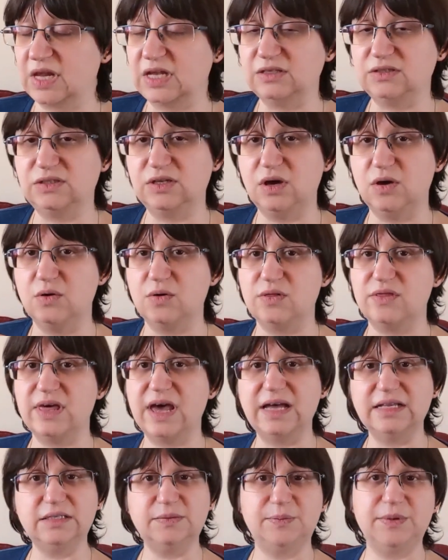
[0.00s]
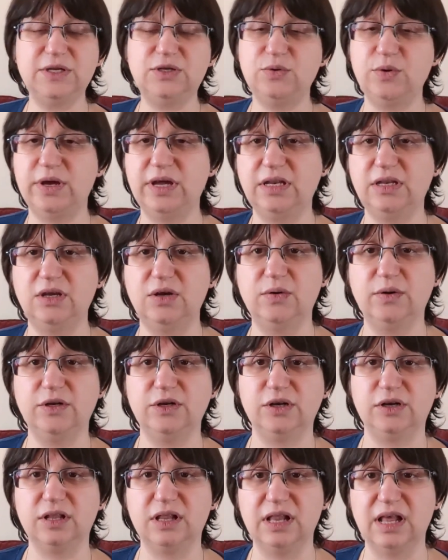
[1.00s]
So that's between you and
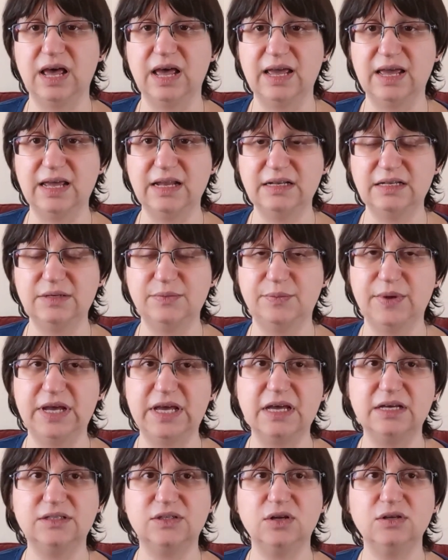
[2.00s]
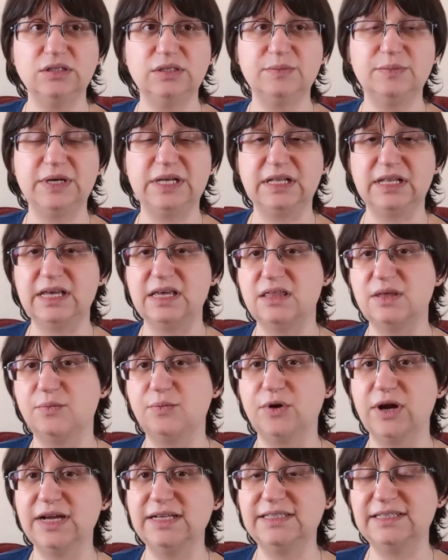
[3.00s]
your client, because ultimately the
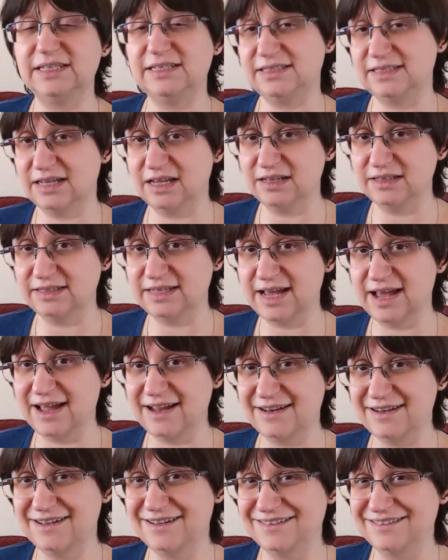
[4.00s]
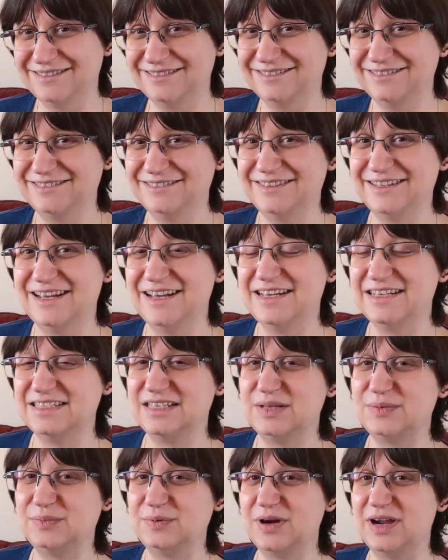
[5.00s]
price it sells at is
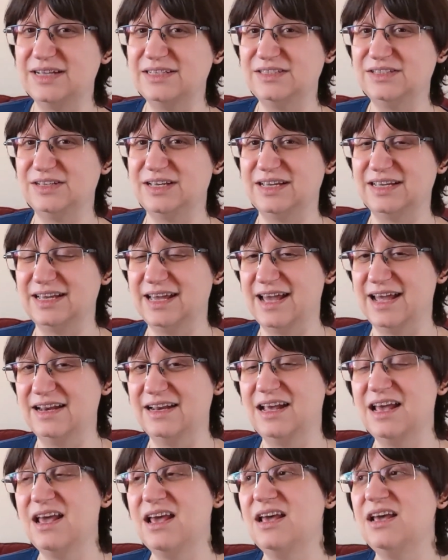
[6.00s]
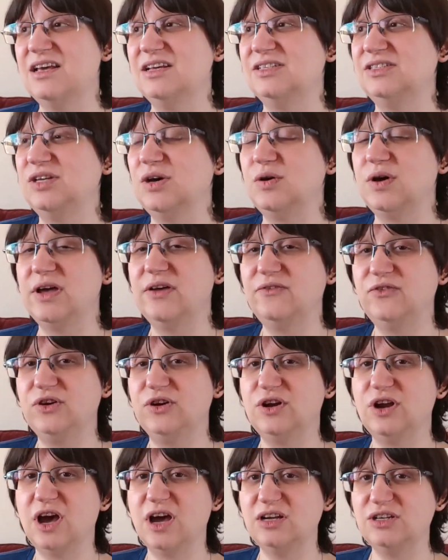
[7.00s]
the price you can get. So if
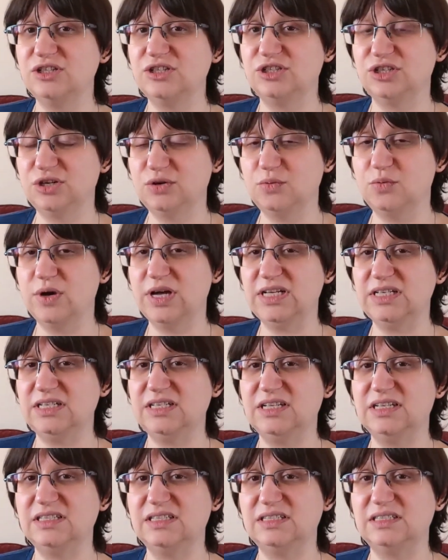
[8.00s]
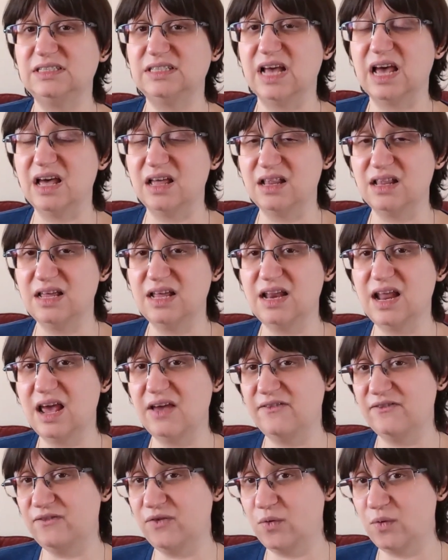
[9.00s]
you're not sure what to sell it
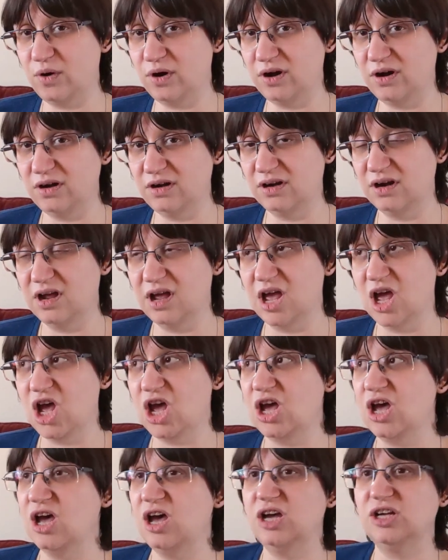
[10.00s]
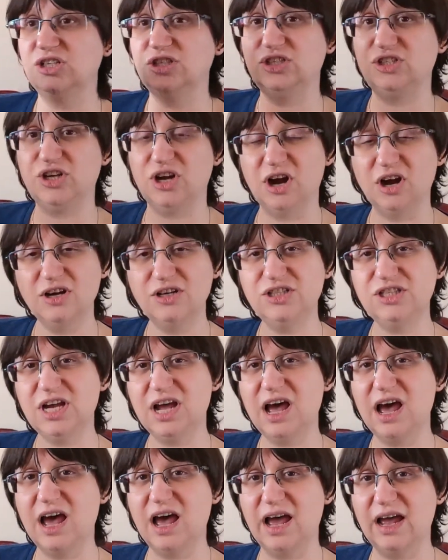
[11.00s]
for, charge
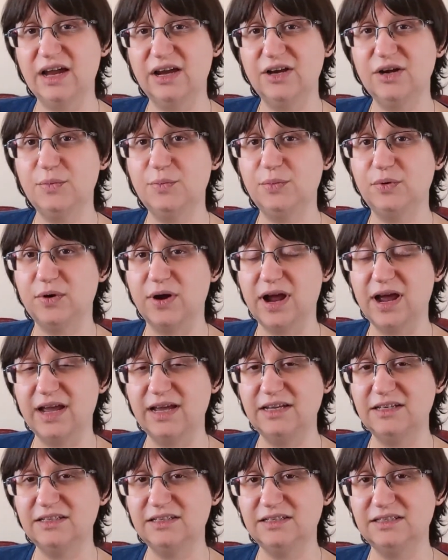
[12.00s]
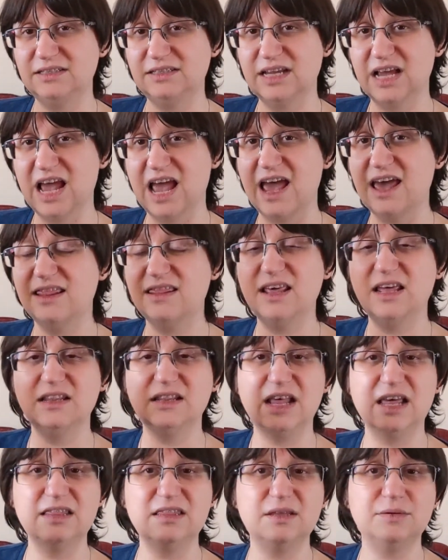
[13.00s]
a higher price and then
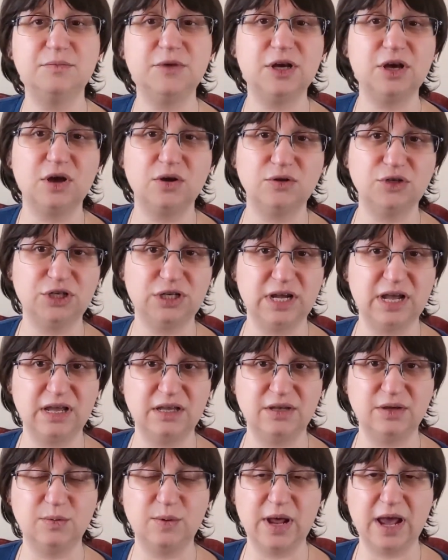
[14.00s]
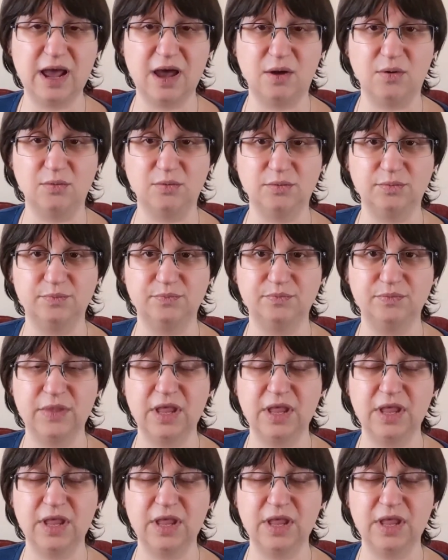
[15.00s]
let them negotiate you down.